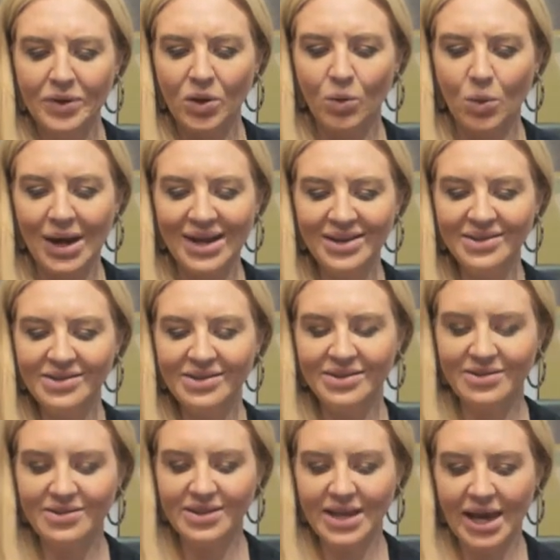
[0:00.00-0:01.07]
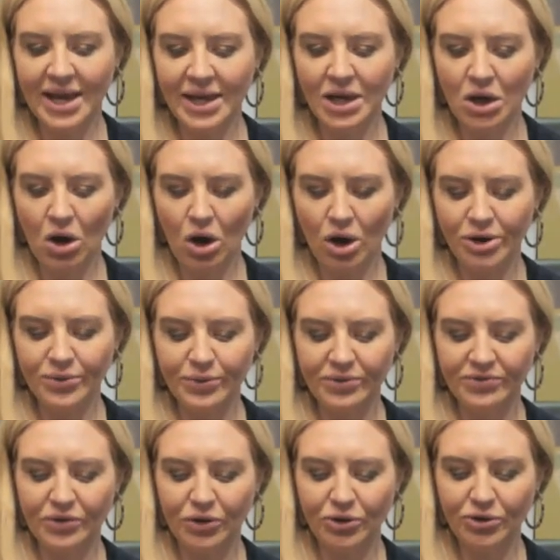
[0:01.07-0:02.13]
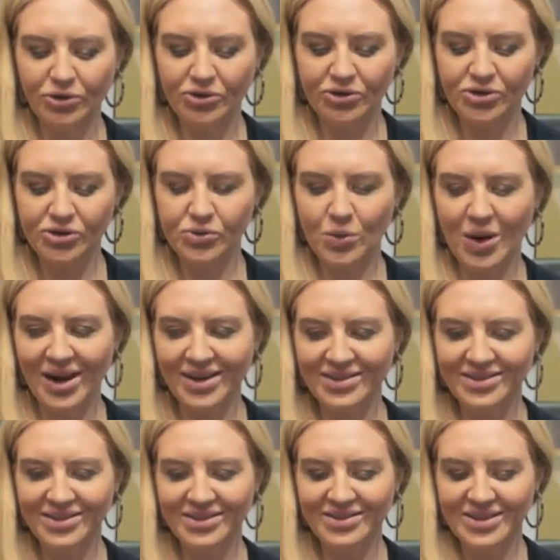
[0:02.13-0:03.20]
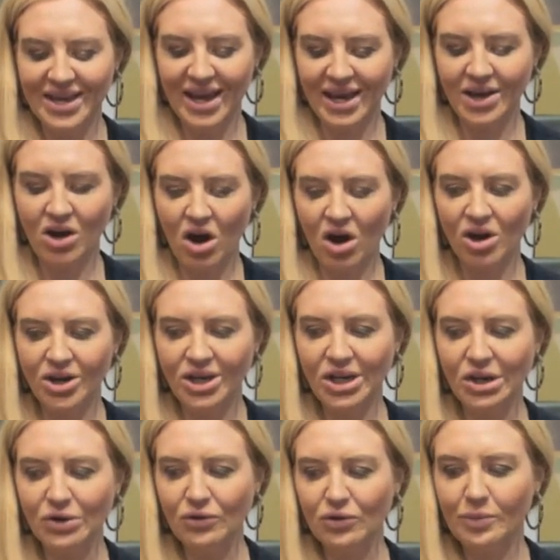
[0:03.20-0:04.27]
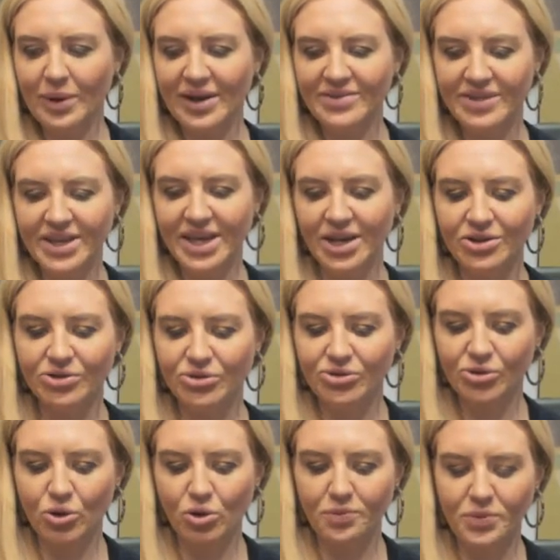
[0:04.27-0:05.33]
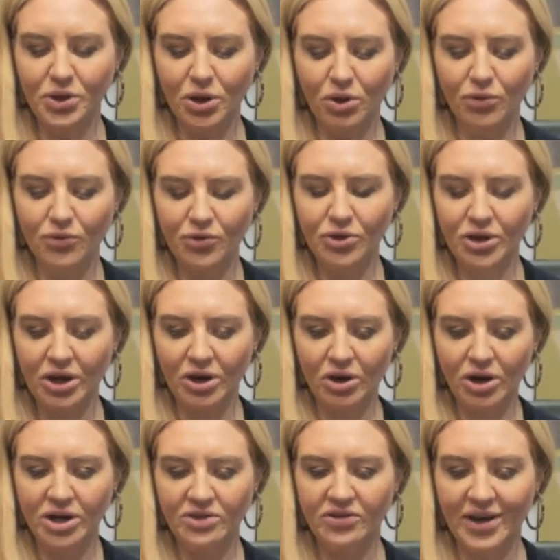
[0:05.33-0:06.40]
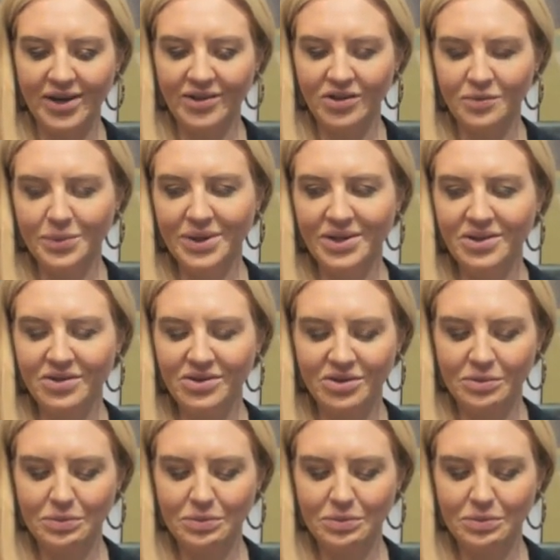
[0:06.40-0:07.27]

Why is this Yang card reversed? Why is this Yang card here for Pisces, Cancer, Scorpio for their advice, please?